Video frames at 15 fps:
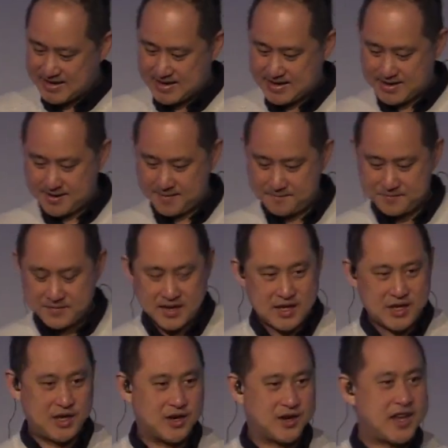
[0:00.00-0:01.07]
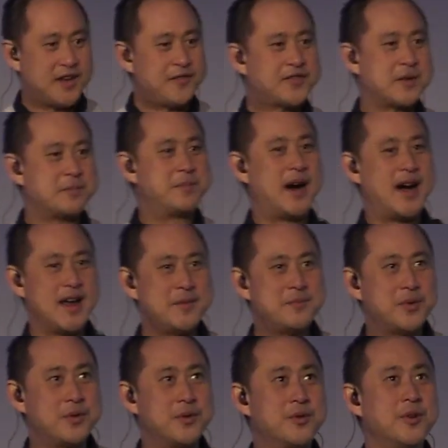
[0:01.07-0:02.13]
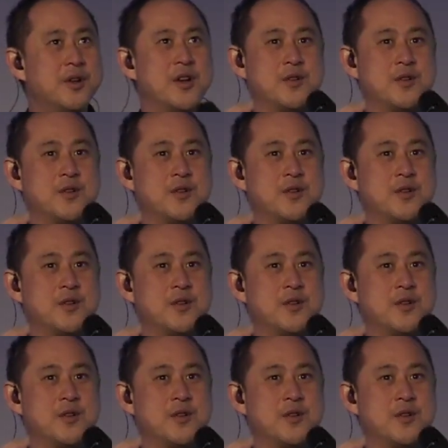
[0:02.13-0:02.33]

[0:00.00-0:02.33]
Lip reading: you know, if the Bible